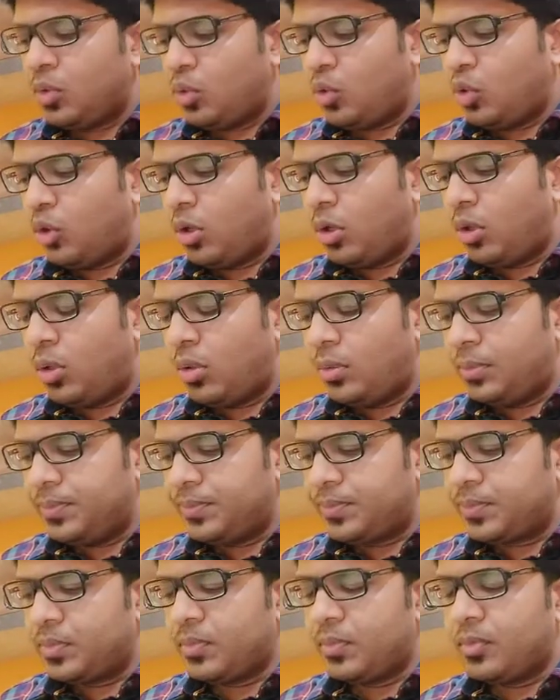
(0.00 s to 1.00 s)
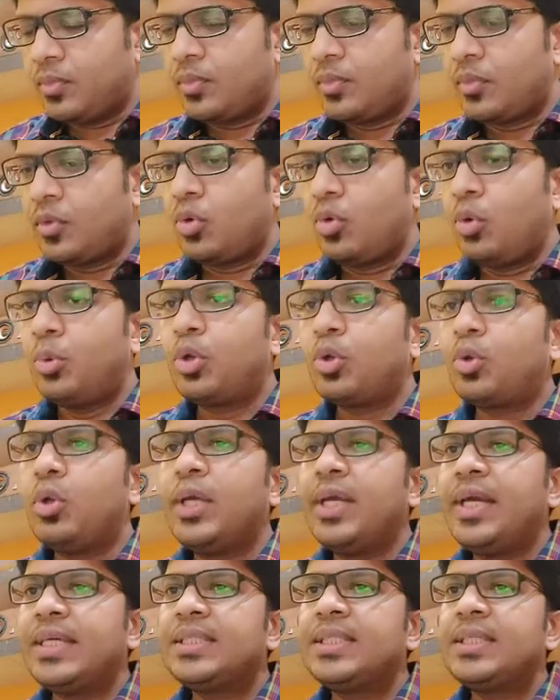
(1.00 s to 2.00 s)

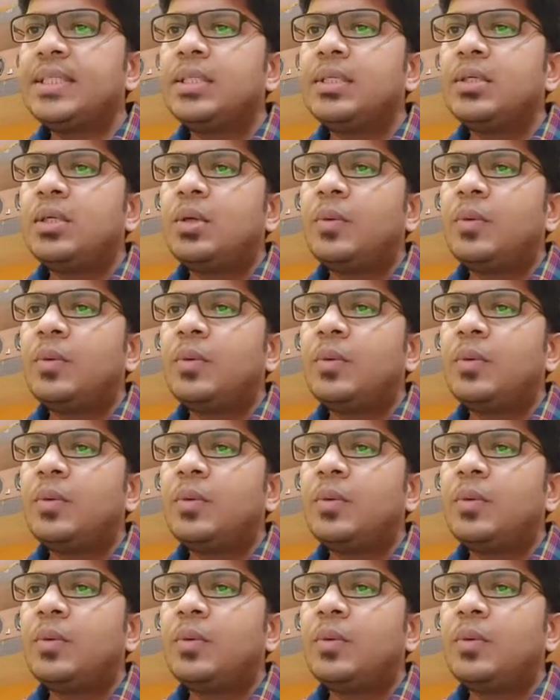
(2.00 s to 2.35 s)
obeticholic acid?